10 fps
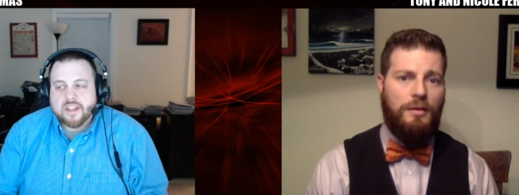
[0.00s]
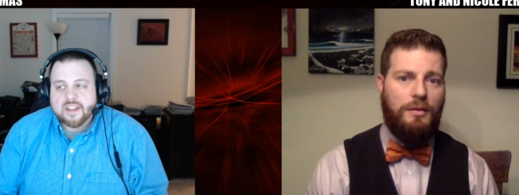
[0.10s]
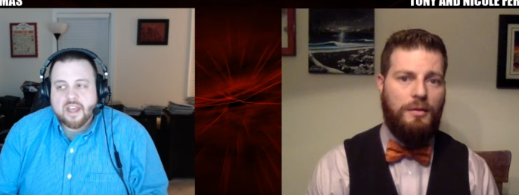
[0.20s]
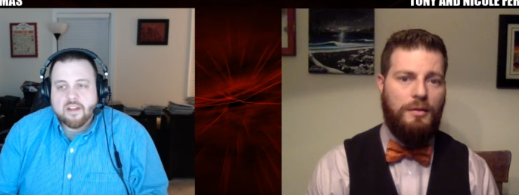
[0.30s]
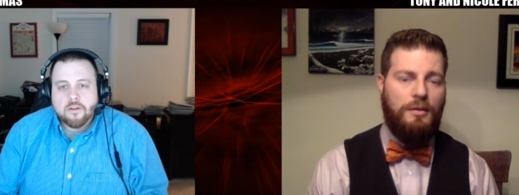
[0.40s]
Speaker 1: like
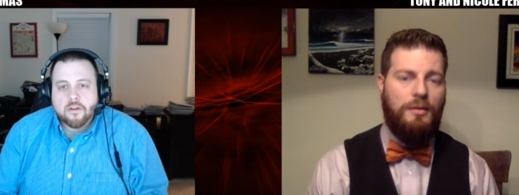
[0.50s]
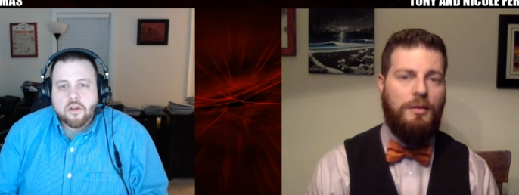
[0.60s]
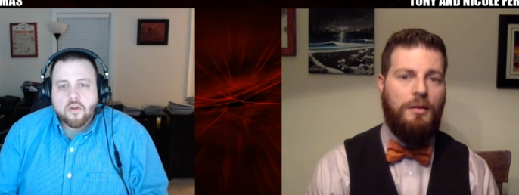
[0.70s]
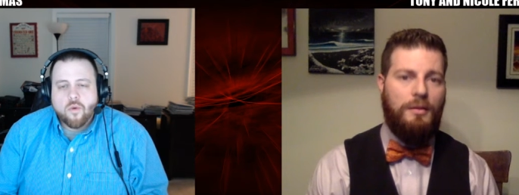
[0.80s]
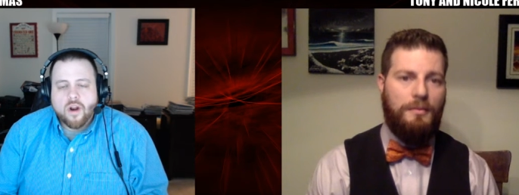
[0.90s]
that,
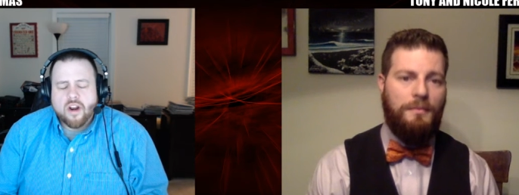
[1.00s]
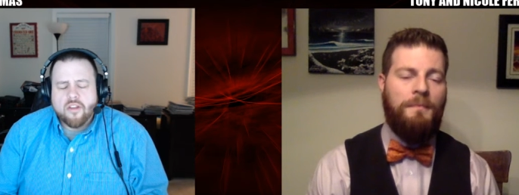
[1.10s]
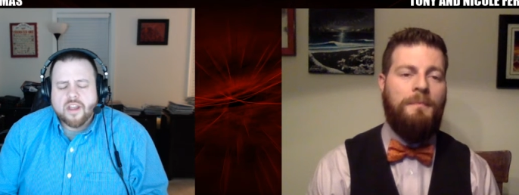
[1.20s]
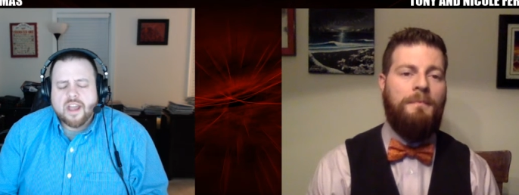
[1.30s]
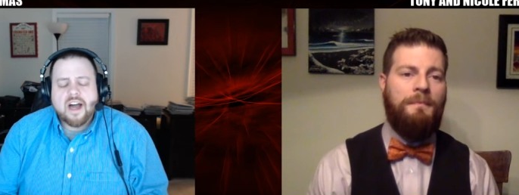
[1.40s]
where
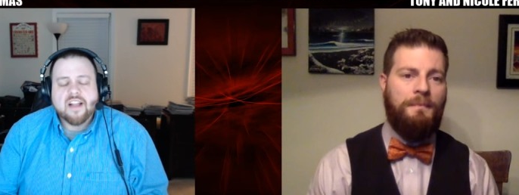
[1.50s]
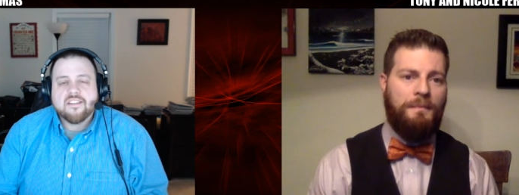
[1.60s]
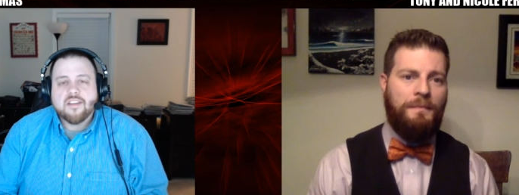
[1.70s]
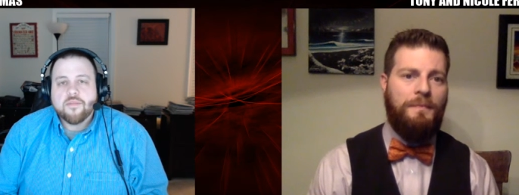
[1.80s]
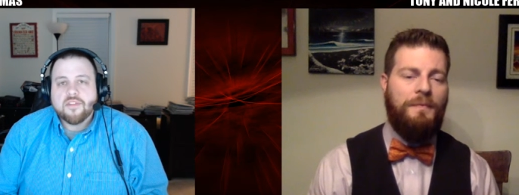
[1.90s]
mm. the
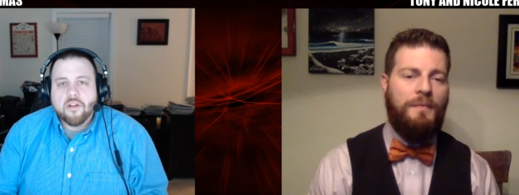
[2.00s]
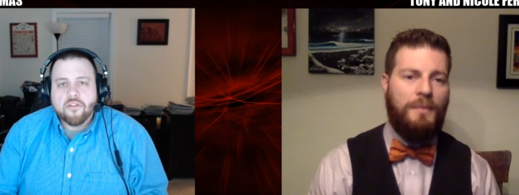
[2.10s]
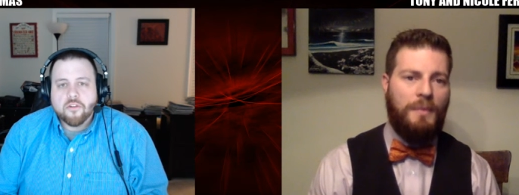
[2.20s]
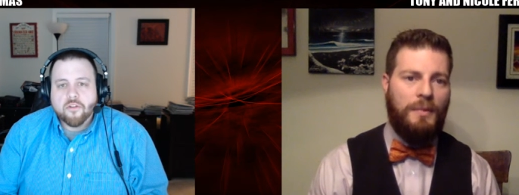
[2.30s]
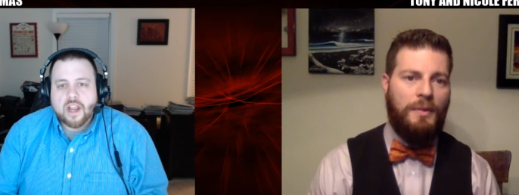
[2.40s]
concept
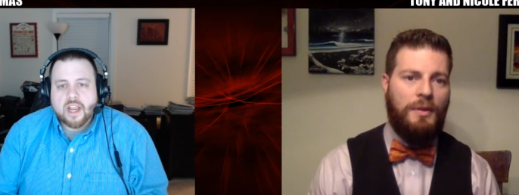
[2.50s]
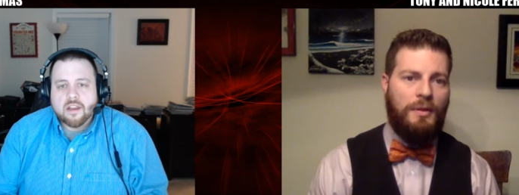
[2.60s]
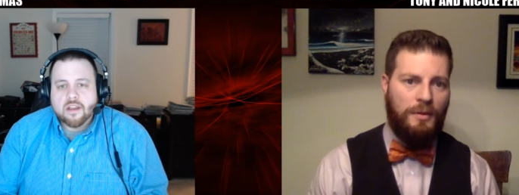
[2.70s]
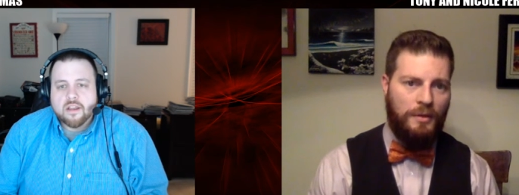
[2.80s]
sounds great,